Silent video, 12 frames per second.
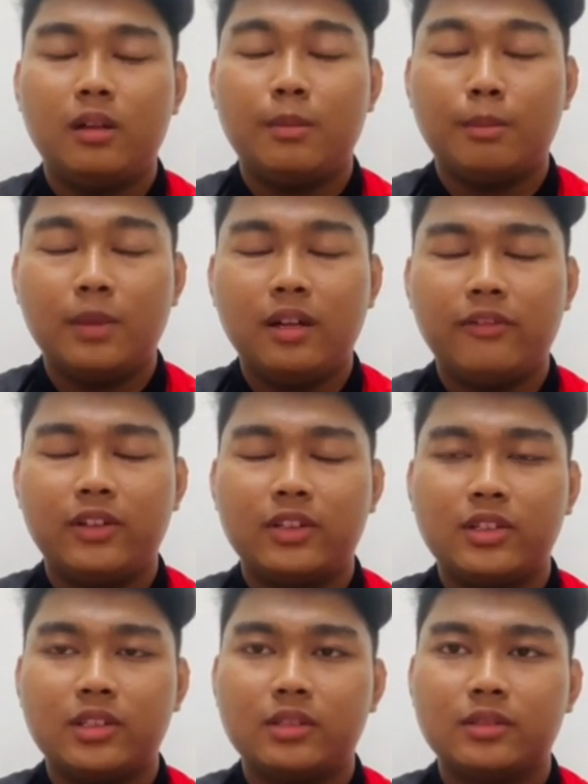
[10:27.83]

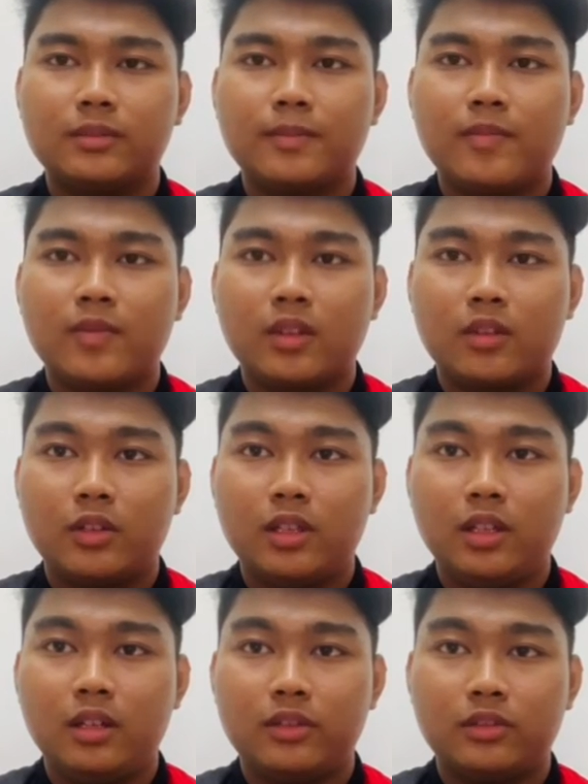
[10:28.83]
malfunction.
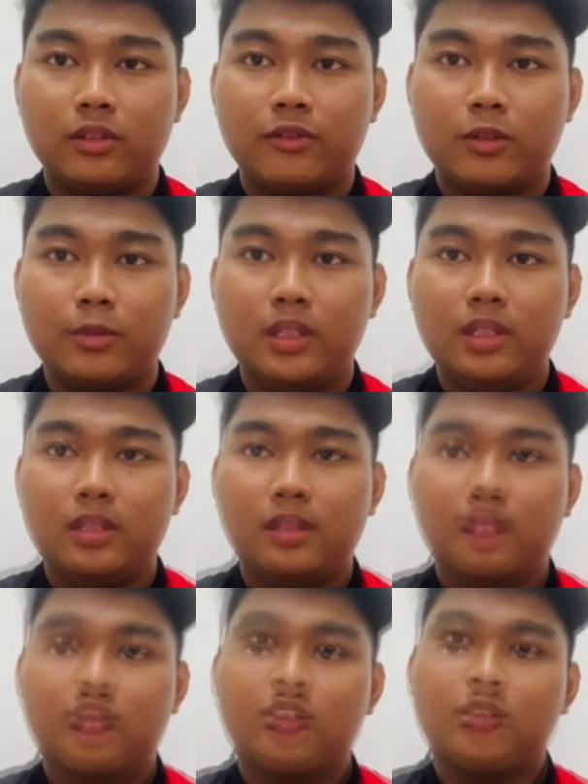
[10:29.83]
Okay, that's all for me.
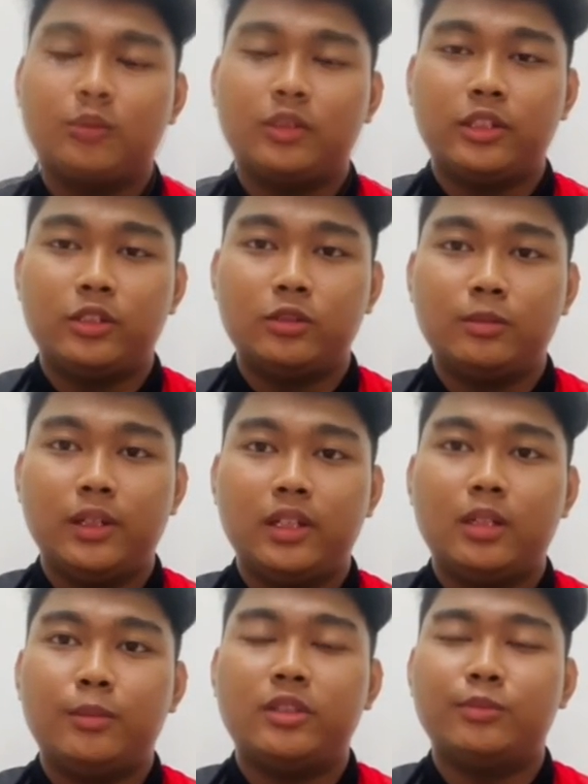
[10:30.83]
Assalamualaikum. My
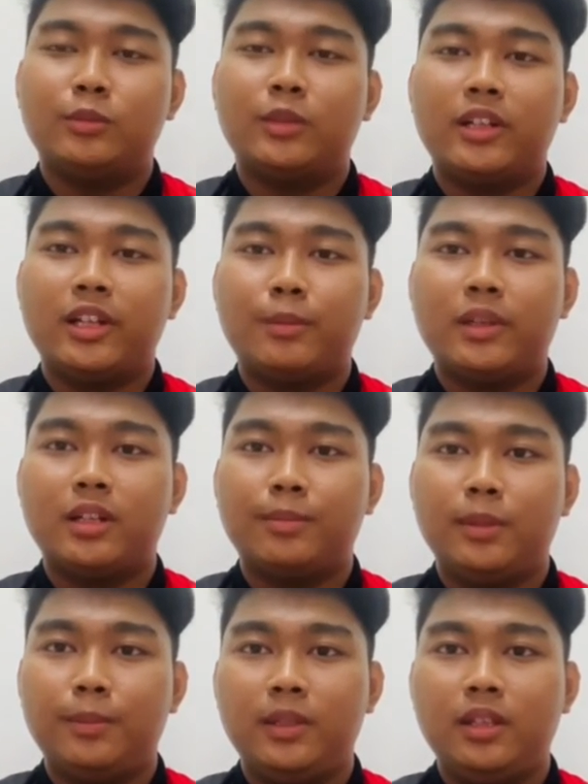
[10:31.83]
name is Mariam bin
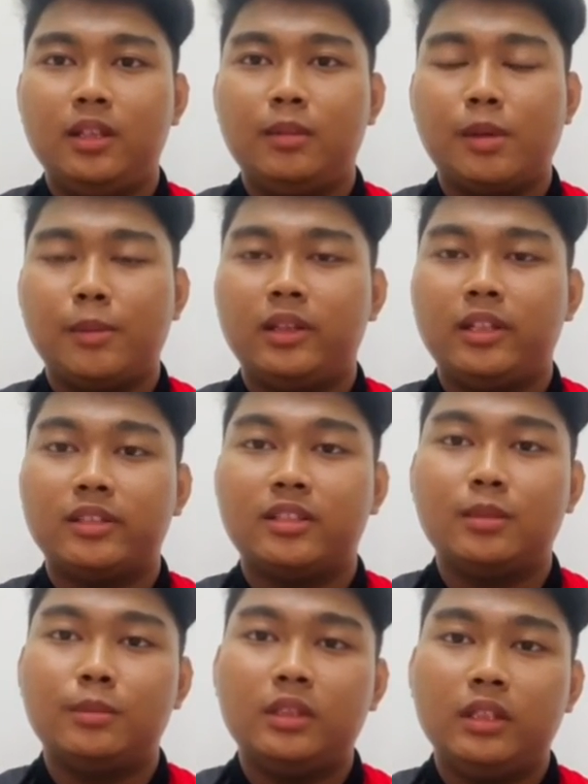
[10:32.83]
Habibi. My matrix
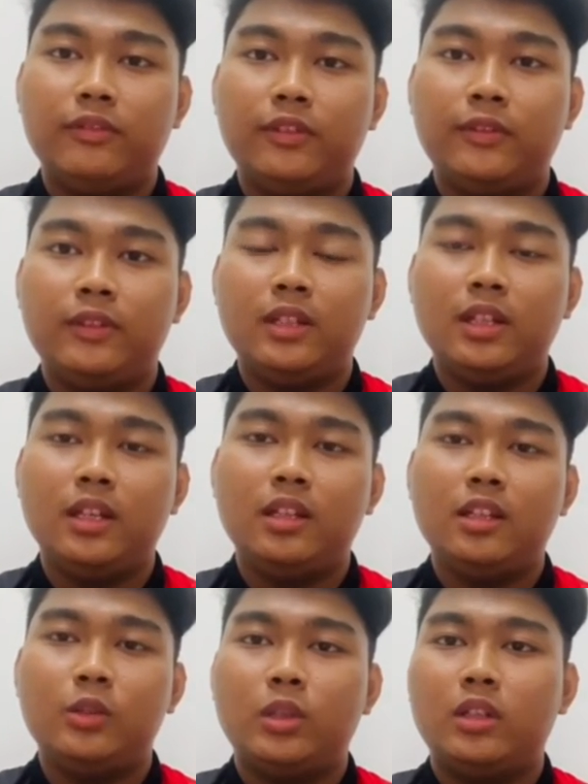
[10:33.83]
number is
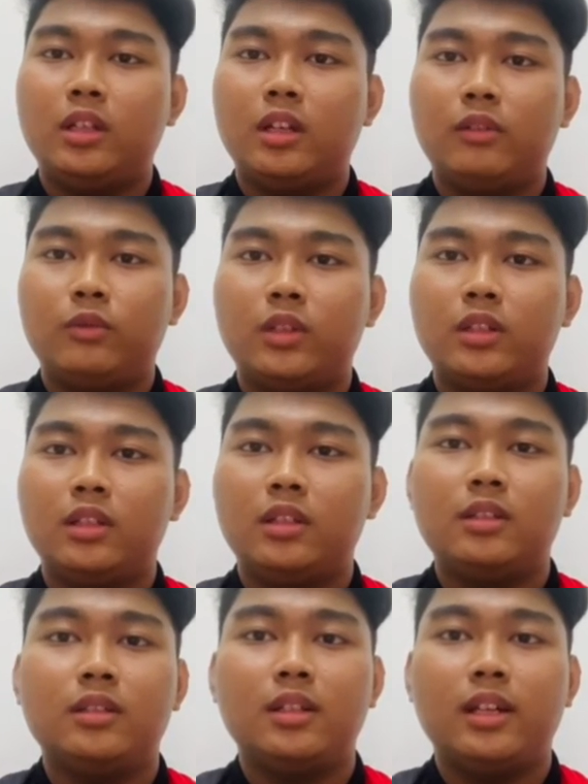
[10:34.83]

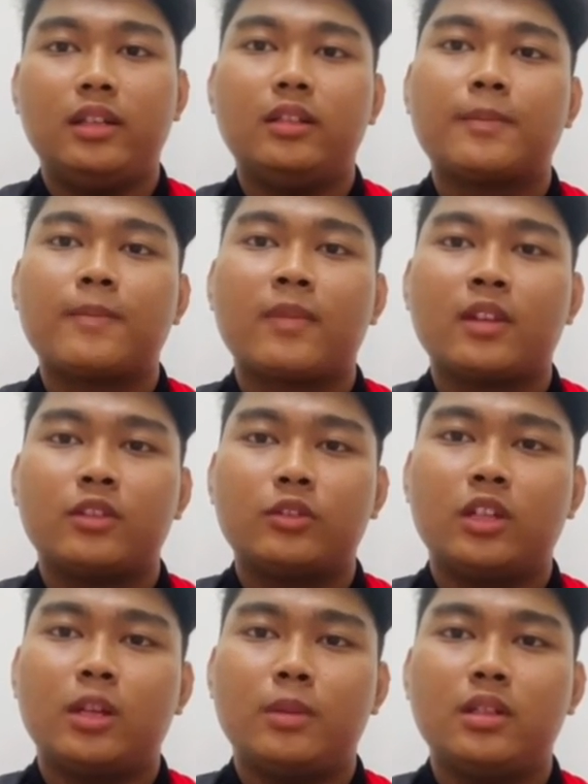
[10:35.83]
15DAD20F2039. So
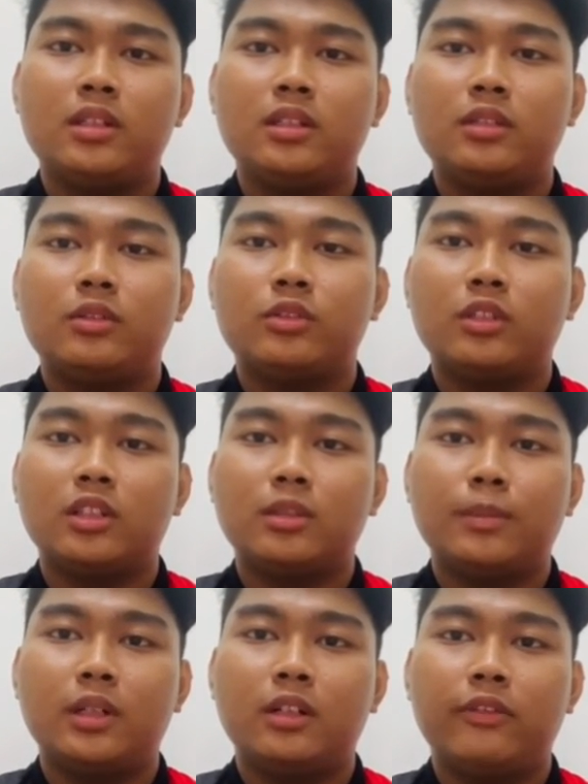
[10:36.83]
I'm here to talk
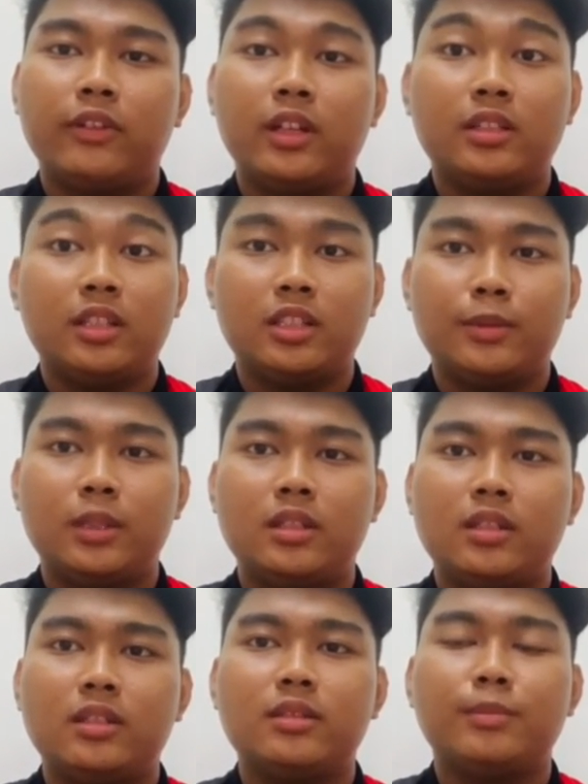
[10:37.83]
about 5
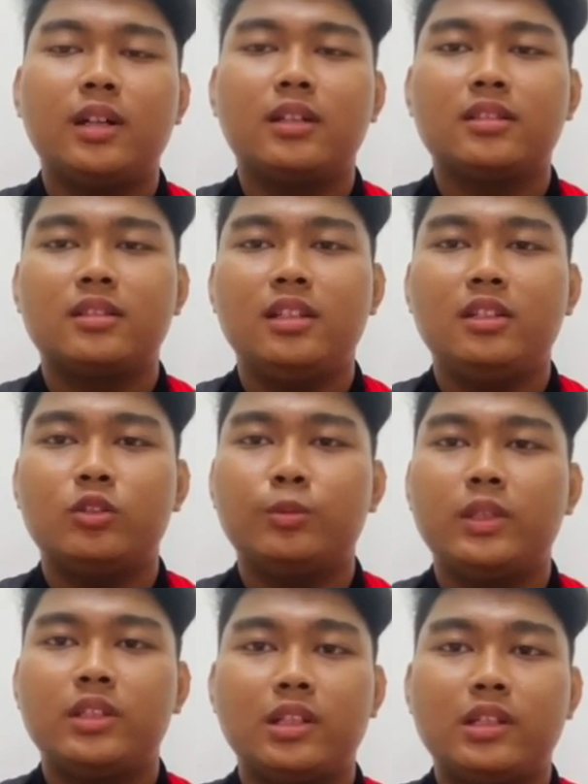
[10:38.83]
suspension marks need to be
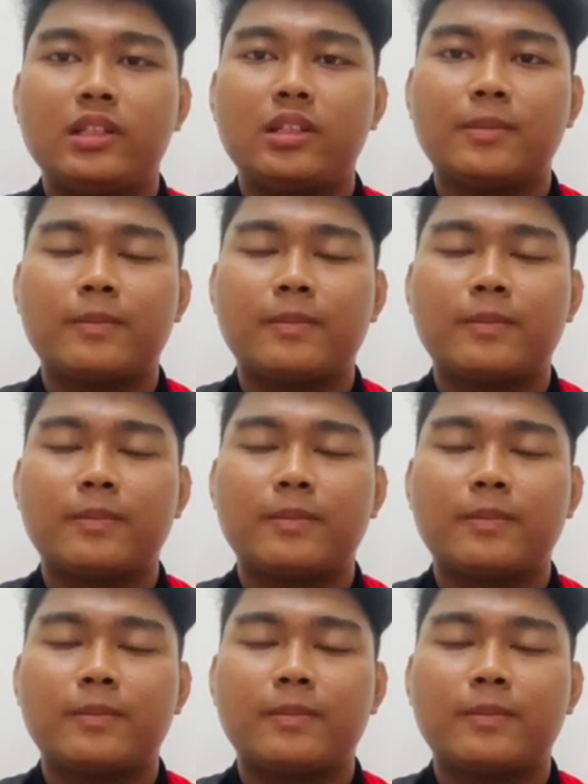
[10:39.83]
changed.